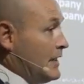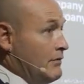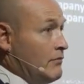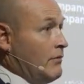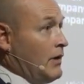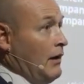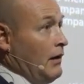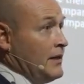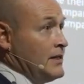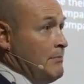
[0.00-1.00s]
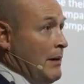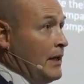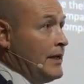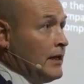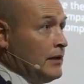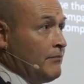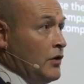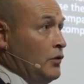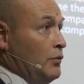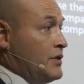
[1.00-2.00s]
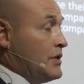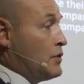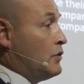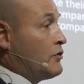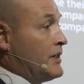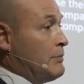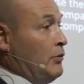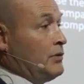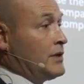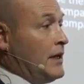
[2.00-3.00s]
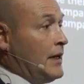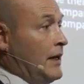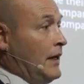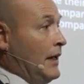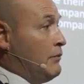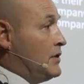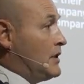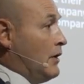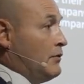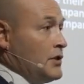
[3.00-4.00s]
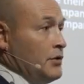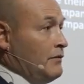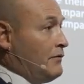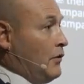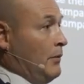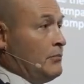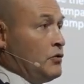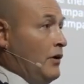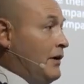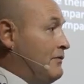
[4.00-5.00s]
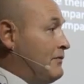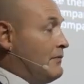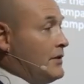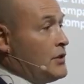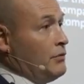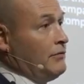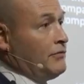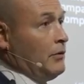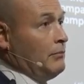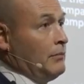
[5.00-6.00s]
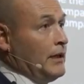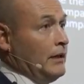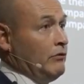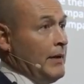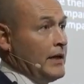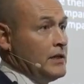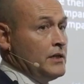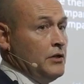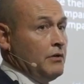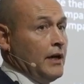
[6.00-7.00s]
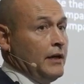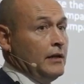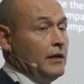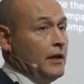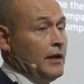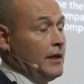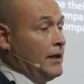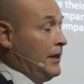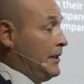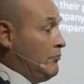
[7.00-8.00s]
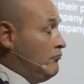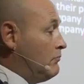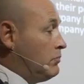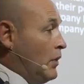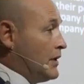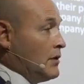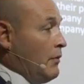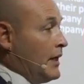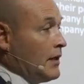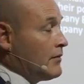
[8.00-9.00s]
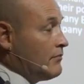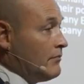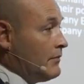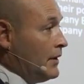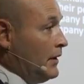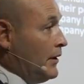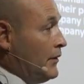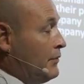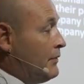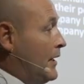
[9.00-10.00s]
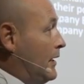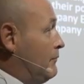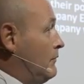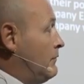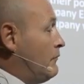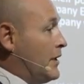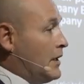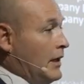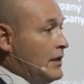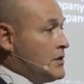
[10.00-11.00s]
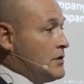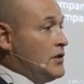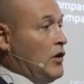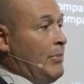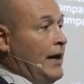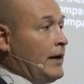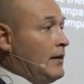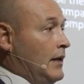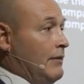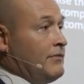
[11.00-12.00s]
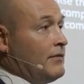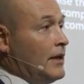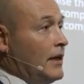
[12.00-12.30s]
David highlighted, Mamaliga, who was the sort of transport. He would go drive to and from Romania to the UK once a week, regularly. As soon as he got back, he'd have